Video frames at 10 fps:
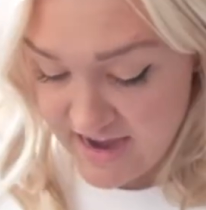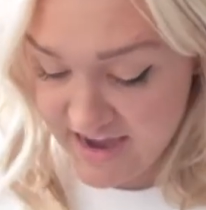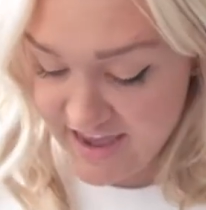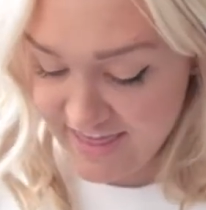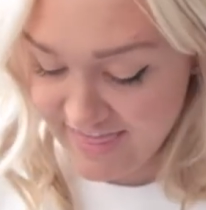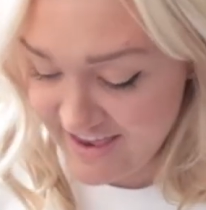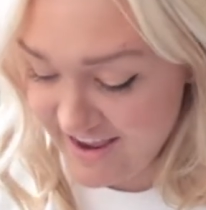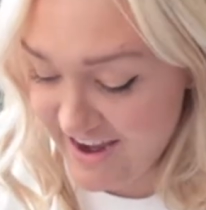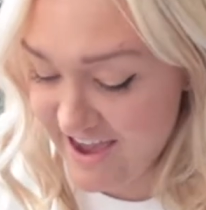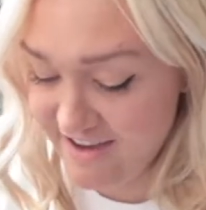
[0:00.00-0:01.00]
And then
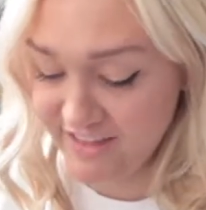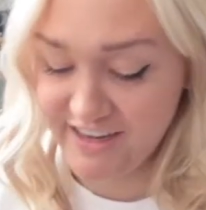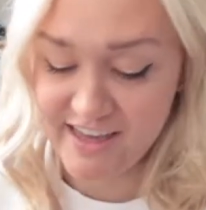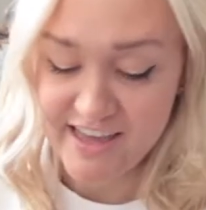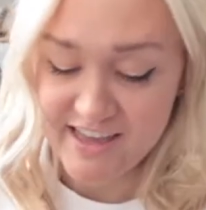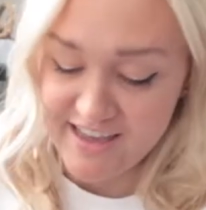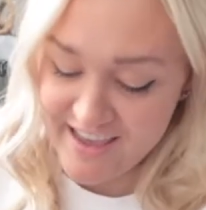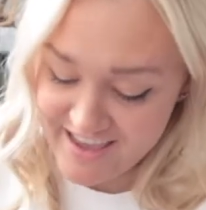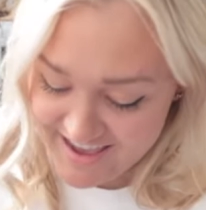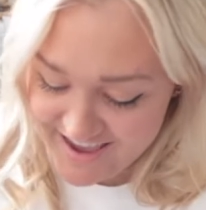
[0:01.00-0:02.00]
I have like
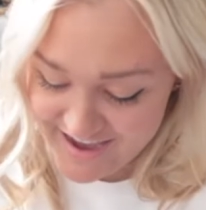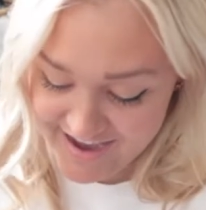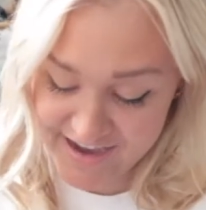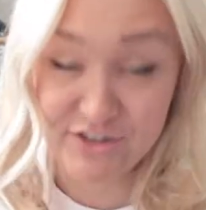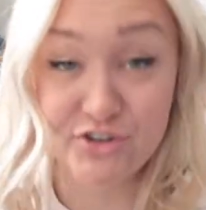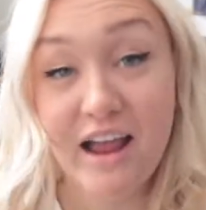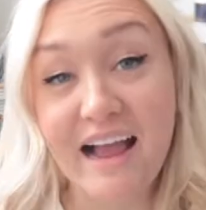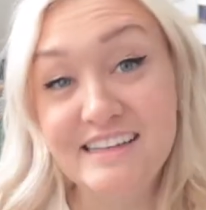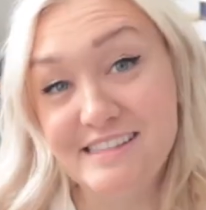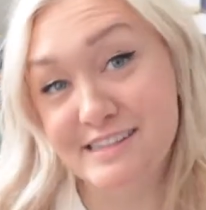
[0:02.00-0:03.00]
a
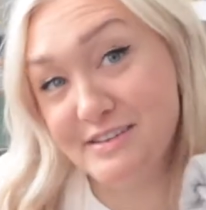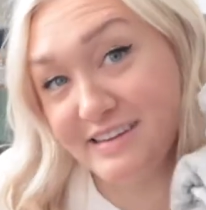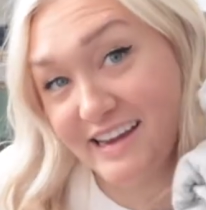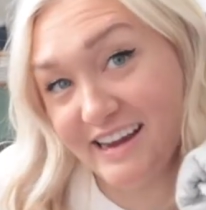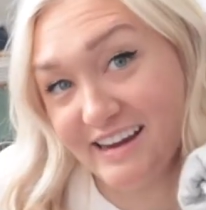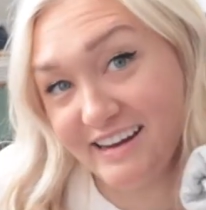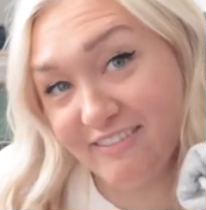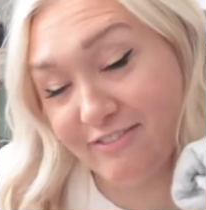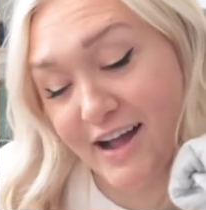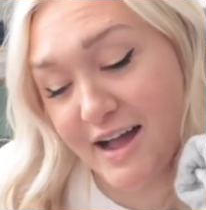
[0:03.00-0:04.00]
tracksuit
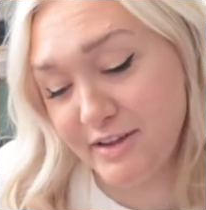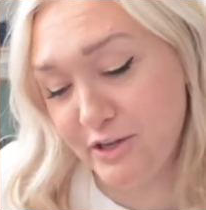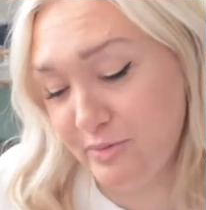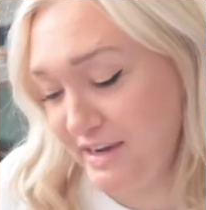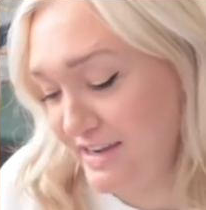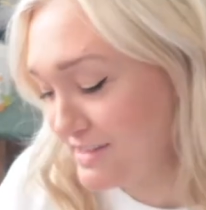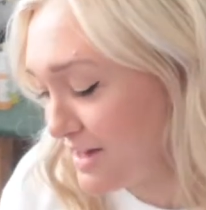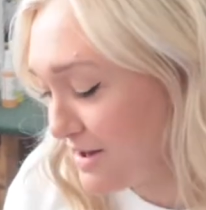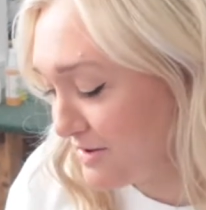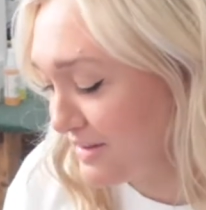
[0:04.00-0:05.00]
here from
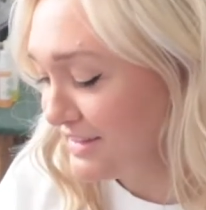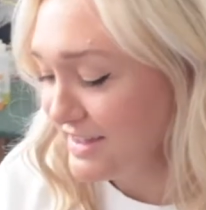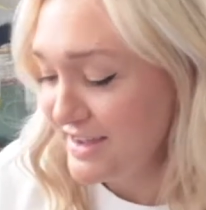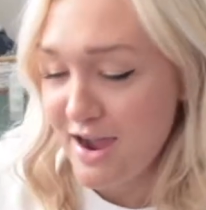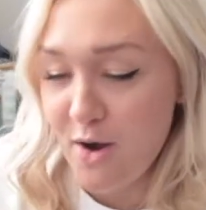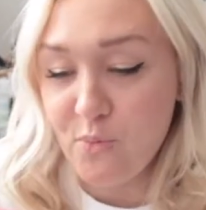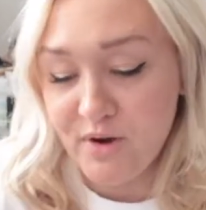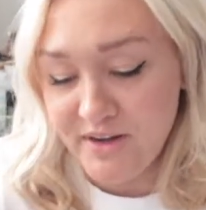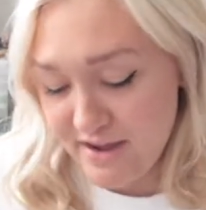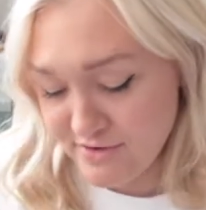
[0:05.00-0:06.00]
Uniqlo, a
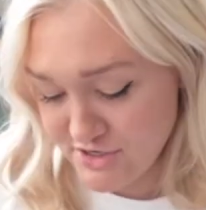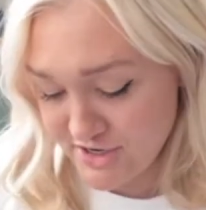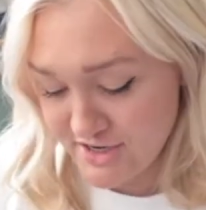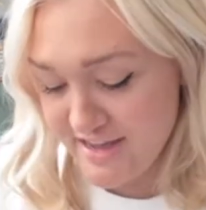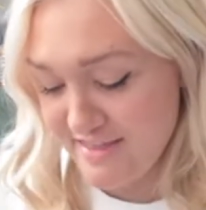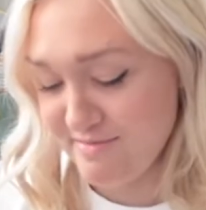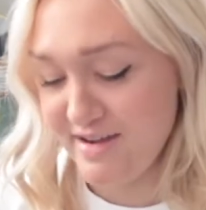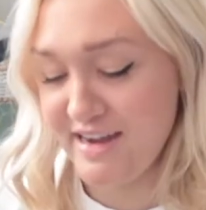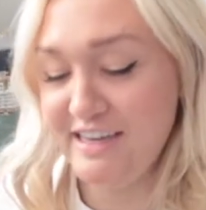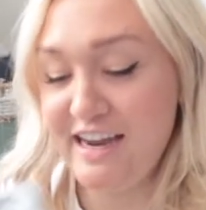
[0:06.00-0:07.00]
workout shirt, and then
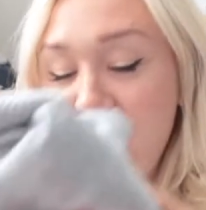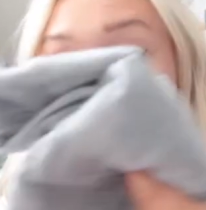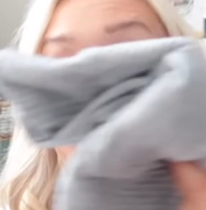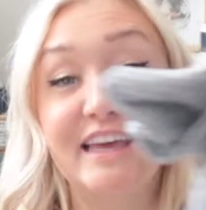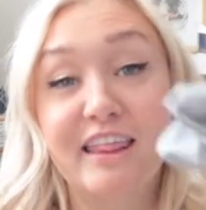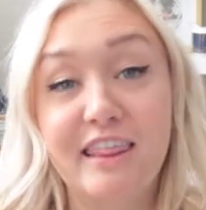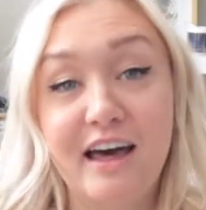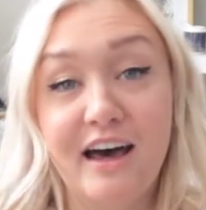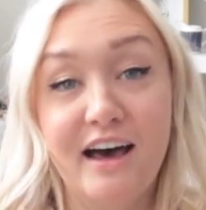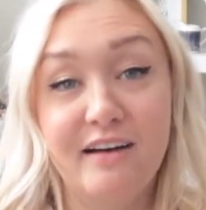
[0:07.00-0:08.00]
my Nike
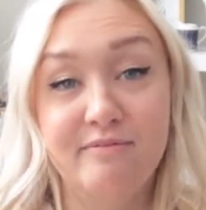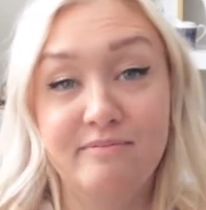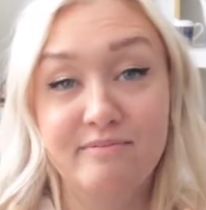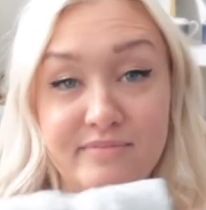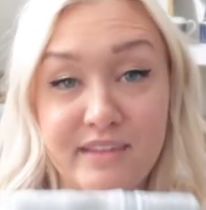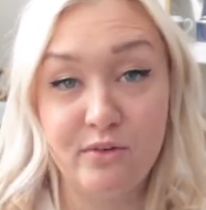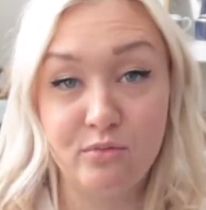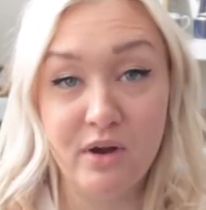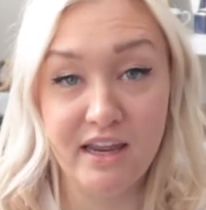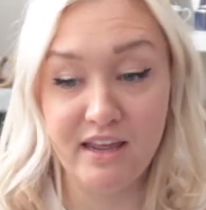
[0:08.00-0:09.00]
um, like
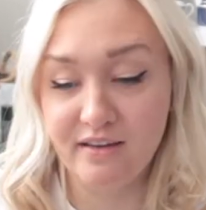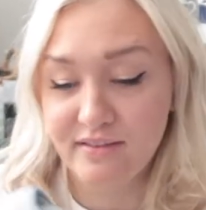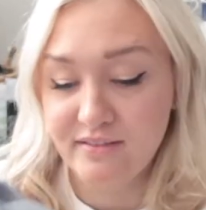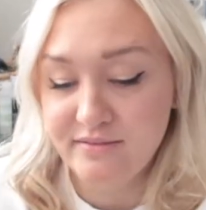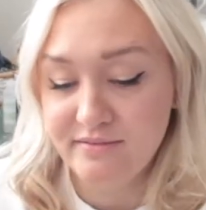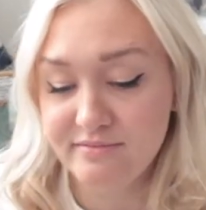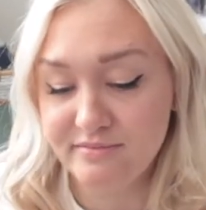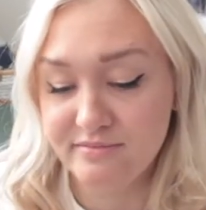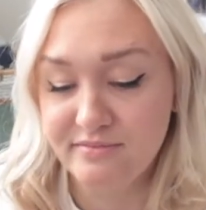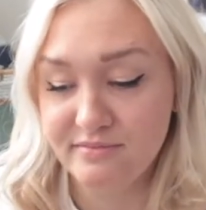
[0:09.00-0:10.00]
running
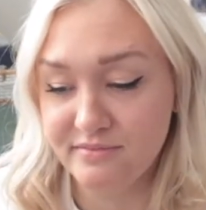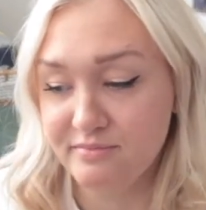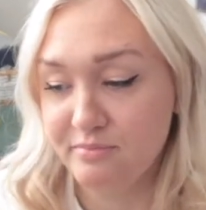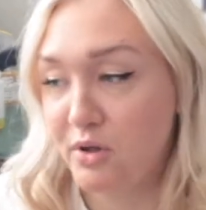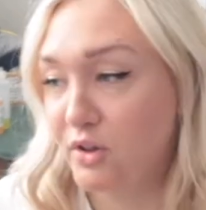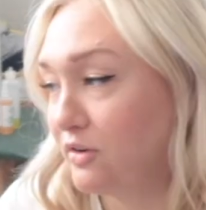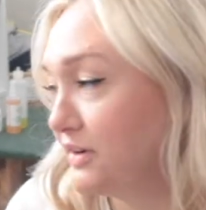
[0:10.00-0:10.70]
all